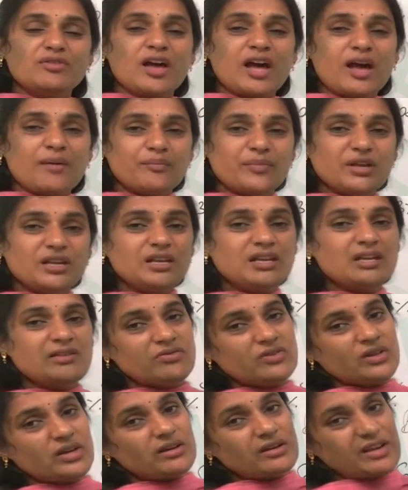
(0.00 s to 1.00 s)
happily
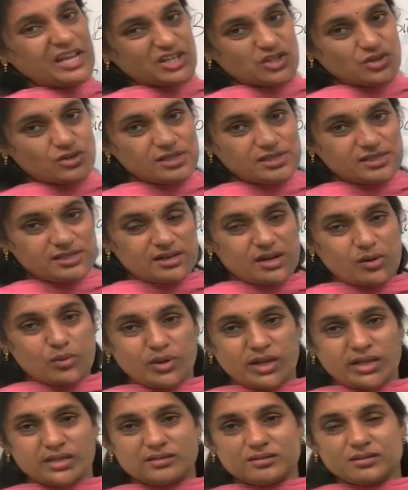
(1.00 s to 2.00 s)
in their natural
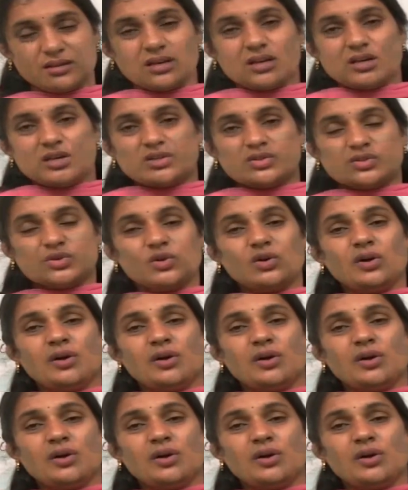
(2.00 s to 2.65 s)
surroundings. So